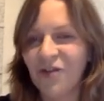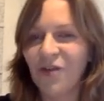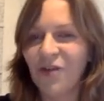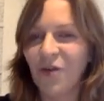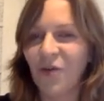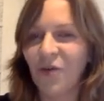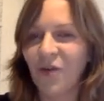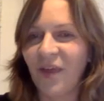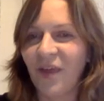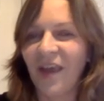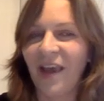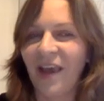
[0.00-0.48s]

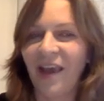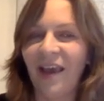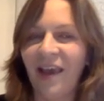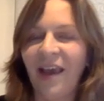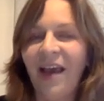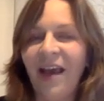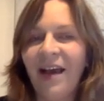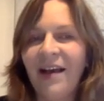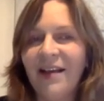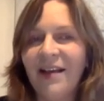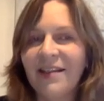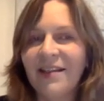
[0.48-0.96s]
So they
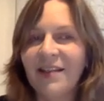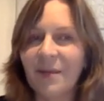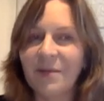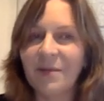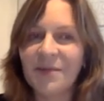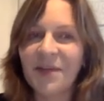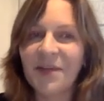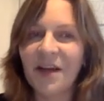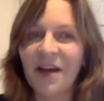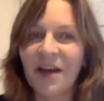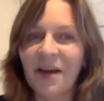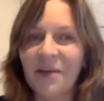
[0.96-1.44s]

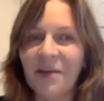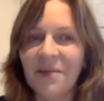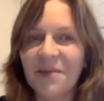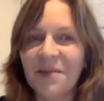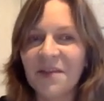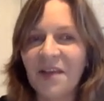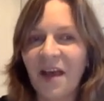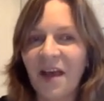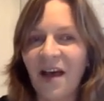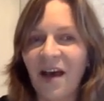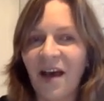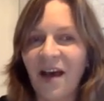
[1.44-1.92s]

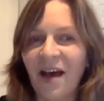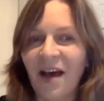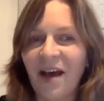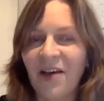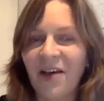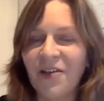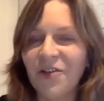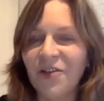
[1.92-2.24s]
sometimes uh,